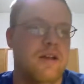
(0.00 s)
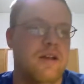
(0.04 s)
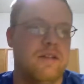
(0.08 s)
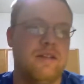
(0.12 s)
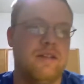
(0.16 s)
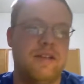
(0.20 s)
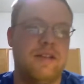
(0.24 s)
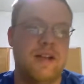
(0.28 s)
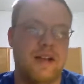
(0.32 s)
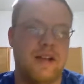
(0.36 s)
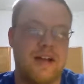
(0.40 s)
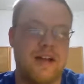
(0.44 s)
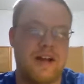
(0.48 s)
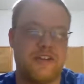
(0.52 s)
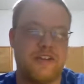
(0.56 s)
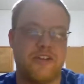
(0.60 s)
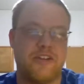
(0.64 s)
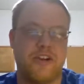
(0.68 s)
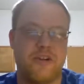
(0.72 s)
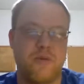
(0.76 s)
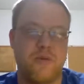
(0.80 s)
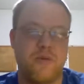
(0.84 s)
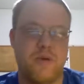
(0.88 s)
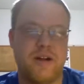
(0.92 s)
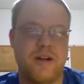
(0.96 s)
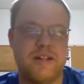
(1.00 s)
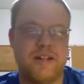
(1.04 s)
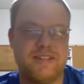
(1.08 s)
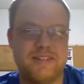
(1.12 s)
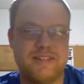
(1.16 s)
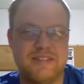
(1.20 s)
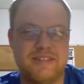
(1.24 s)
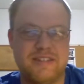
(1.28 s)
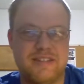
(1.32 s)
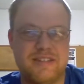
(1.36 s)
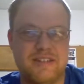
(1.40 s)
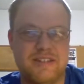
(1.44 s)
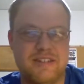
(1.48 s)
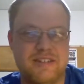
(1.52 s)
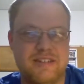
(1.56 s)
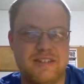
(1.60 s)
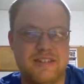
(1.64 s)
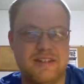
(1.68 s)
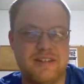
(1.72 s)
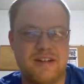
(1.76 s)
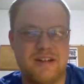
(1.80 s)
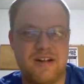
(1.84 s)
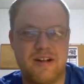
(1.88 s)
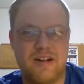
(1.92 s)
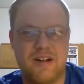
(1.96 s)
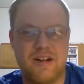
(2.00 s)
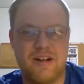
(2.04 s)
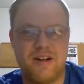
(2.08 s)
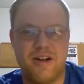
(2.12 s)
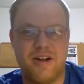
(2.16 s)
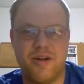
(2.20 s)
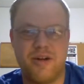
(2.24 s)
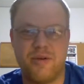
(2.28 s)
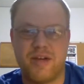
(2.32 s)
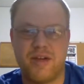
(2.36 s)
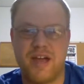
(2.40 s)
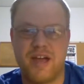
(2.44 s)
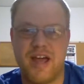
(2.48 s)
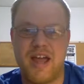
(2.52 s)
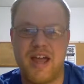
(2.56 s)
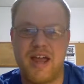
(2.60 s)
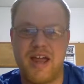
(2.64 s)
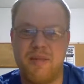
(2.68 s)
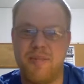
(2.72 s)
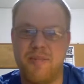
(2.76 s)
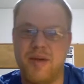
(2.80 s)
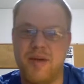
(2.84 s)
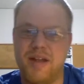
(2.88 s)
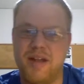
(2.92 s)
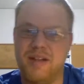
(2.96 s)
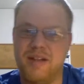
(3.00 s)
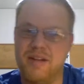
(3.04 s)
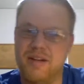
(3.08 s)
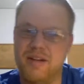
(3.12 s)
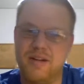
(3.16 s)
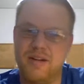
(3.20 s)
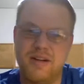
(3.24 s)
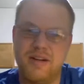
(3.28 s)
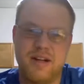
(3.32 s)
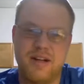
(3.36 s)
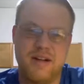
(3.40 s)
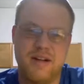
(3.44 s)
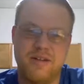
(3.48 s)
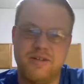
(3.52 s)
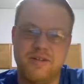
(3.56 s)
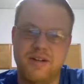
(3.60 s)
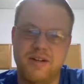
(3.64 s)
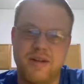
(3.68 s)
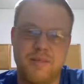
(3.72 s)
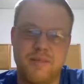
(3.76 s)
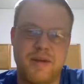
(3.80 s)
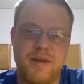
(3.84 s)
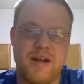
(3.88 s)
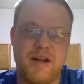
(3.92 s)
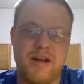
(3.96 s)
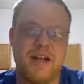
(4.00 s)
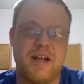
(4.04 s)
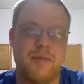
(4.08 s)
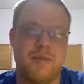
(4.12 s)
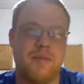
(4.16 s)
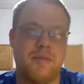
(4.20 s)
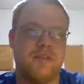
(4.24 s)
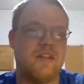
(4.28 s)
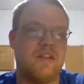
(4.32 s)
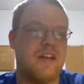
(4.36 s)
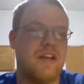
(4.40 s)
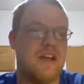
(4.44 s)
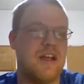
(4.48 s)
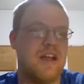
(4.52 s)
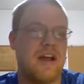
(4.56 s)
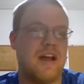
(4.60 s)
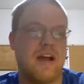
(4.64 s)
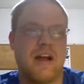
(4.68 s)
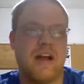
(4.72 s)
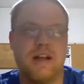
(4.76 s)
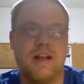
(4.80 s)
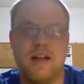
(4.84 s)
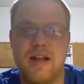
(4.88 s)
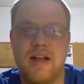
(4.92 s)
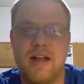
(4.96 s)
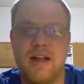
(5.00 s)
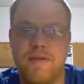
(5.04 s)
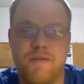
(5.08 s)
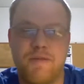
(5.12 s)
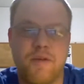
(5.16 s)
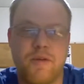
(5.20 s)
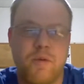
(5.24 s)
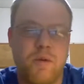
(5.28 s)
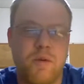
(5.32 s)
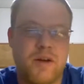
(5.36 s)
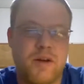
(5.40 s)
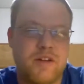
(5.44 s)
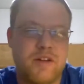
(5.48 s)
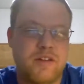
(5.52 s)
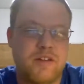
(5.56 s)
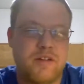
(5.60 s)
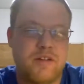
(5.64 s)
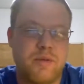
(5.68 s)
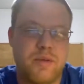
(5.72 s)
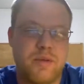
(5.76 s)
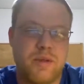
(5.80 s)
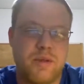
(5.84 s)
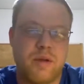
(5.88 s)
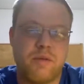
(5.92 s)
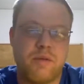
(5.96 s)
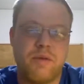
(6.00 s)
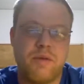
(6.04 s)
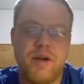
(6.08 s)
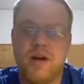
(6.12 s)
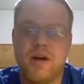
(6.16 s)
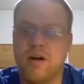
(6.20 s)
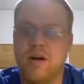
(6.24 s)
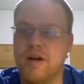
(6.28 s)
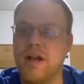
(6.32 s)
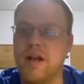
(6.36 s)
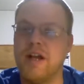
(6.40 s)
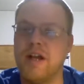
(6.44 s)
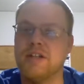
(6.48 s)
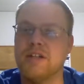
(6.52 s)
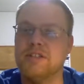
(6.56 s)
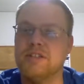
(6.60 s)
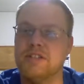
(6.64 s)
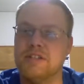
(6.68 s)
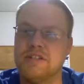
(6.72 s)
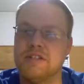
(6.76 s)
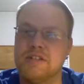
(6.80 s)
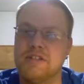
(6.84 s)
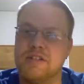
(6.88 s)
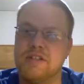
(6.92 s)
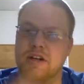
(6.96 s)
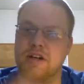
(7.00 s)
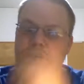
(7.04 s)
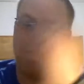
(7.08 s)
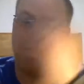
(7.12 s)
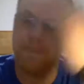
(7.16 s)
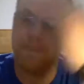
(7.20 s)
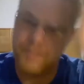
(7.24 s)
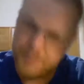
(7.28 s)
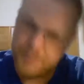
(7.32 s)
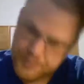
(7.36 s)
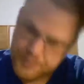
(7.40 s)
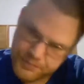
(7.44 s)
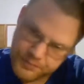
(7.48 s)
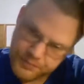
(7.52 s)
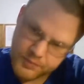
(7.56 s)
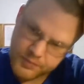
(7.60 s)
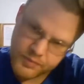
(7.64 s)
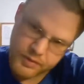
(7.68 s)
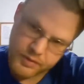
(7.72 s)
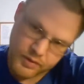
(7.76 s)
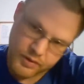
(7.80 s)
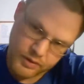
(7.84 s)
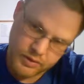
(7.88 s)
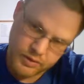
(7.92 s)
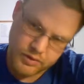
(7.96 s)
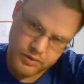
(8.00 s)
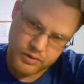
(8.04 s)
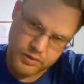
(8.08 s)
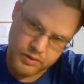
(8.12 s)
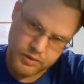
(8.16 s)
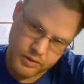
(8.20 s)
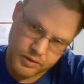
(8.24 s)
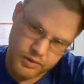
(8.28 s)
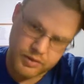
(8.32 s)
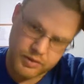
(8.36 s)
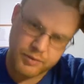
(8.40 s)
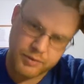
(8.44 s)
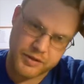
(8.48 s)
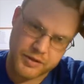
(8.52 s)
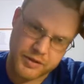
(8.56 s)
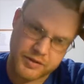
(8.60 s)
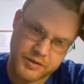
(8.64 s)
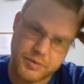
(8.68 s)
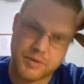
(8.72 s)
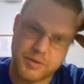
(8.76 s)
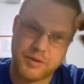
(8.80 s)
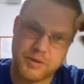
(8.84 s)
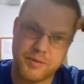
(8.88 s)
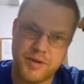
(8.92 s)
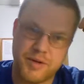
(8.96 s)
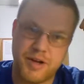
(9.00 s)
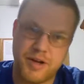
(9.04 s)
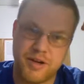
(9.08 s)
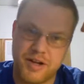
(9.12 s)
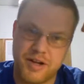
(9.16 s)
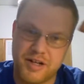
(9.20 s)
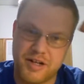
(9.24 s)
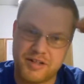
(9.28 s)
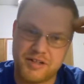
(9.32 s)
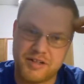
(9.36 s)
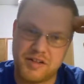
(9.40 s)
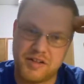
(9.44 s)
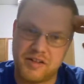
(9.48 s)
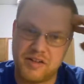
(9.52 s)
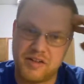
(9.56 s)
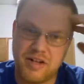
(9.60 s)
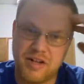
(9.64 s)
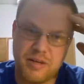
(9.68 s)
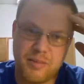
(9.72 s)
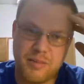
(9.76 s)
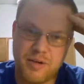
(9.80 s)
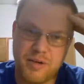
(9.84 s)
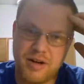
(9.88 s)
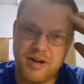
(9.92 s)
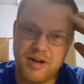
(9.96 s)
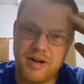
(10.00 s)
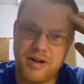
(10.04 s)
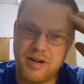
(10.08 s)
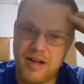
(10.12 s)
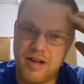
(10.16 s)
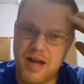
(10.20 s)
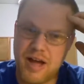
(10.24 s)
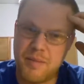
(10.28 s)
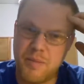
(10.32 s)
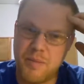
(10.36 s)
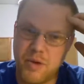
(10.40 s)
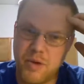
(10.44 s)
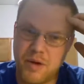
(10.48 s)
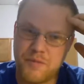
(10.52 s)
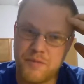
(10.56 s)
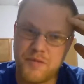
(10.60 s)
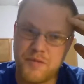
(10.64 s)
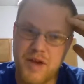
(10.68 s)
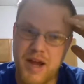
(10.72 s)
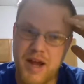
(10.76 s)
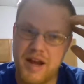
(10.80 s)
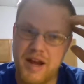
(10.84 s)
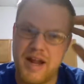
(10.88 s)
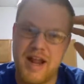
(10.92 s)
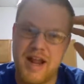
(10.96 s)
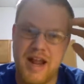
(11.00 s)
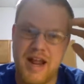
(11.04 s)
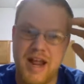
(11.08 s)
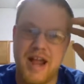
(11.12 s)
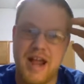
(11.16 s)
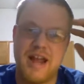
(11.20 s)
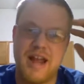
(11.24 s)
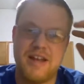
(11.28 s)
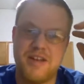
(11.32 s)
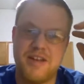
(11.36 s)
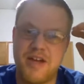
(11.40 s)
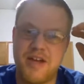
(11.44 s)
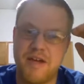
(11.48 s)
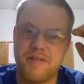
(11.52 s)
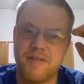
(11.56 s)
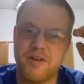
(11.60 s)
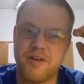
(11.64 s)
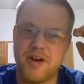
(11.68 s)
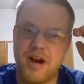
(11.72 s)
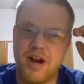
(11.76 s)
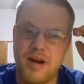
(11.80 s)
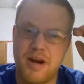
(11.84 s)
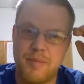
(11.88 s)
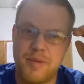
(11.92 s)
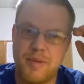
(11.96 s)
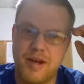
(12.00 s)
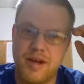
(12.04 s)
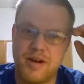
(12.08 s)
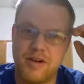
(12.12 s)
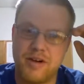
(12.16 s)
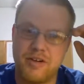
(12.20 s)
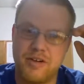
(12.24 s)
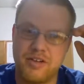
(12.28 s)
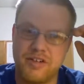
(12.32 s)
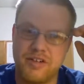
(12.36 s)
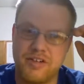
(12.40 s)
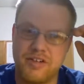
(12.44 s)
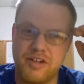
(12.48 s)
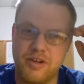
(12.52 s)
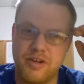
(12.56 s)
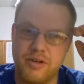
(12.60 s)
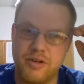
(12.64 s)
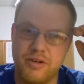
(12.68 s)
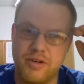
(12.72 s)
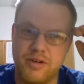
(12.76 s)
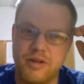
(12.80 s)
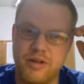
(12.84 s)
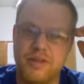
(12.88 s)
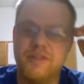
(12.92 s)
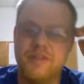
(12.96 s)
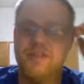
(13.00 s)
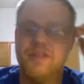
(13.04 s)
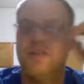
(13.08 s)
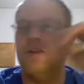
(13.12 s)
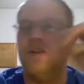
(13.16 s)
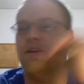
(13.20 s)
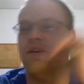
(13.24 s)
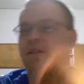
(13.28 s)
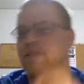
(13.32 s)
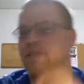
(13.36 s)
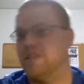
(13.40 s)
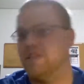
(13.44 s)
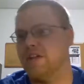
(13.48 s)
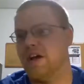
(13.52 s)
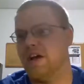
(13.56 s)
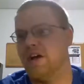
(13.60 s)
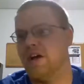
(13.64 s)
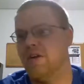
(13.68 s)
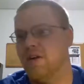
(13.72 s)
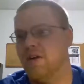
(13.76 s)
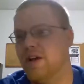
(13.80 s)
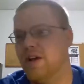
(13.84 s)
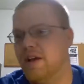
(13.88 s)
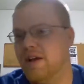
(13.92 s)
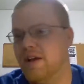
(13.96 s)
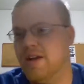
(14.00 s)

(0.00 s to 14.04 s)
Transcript: The electric ones are okay, but they're not really my cup of tea. I love the ones with the real engines on them. The ones with the real engines on them are a lot more fun, and you have a carburetor to tune too, so